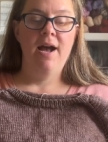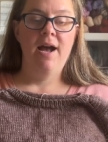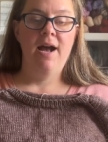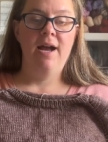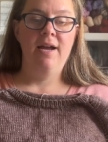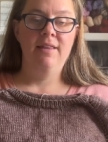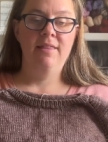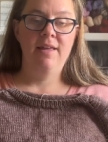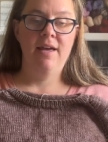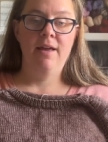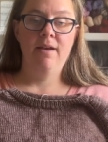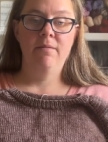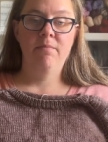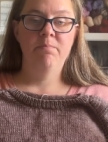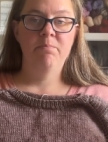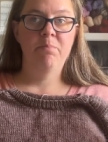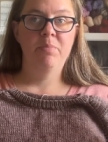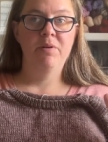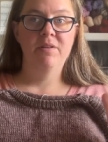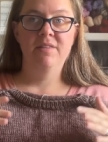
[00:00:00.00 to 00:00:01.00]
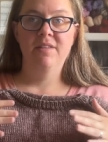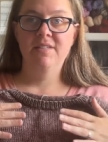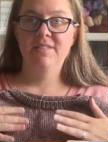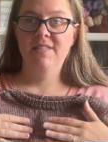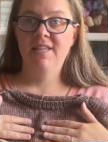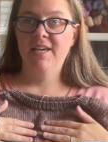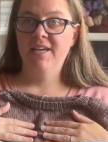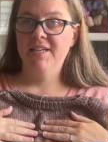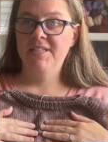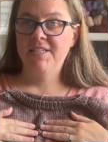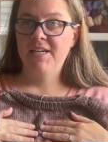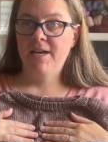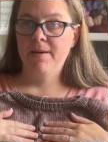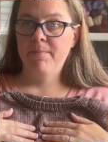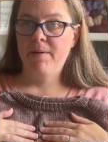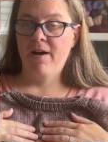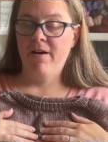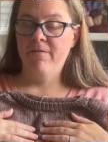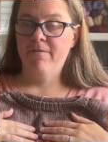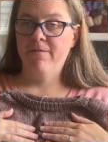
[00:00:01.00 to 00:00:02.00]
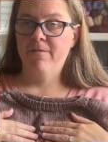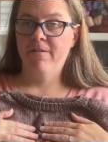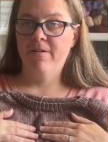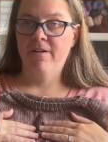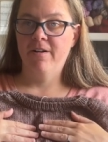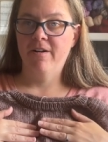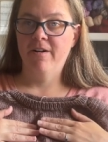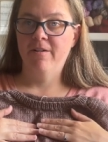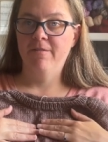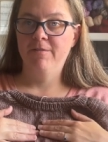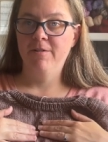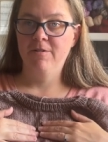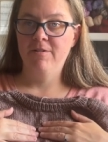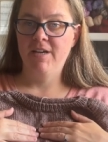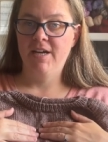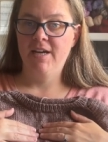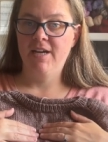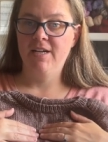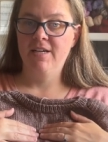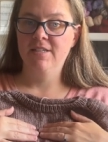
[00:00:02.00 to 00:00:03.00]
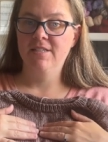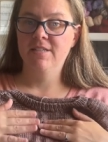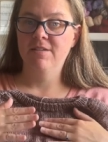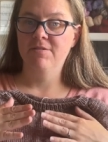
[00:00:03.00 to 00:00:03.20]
I then put this thing in timeout for a few days.